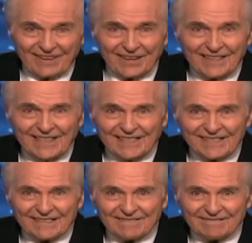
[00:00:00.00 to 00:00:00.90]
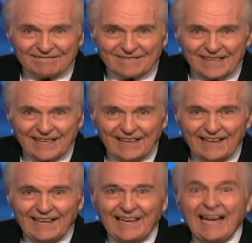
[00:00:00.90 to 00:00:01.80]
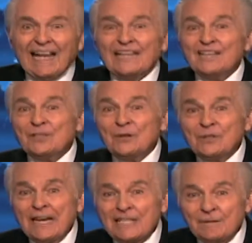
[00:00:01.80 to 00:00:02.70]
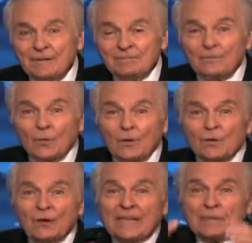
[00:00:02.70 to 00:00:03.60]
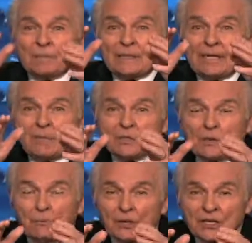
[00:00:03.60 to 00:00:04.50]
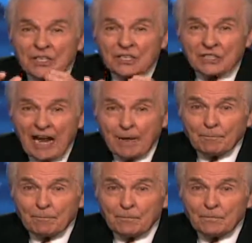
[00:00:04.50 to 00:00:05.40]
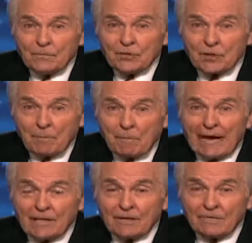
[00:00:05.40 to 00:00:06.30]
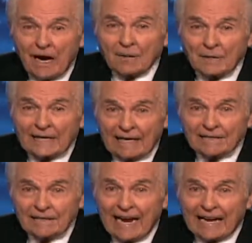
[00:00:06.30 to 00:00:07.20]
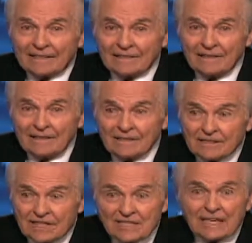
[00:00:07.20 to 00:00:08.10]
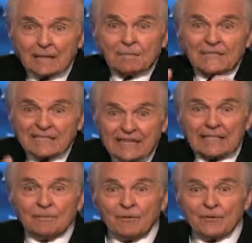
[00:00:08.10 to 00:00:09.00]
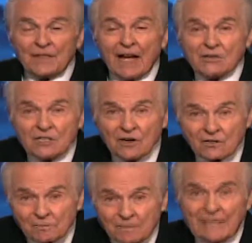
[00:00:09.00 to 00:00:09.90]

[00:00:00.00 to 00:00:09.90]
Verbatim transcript: There it is. The New Testament, when Christ comes to put a stop to the battle of Armageddon and to set up his kingdom for 1,000 years of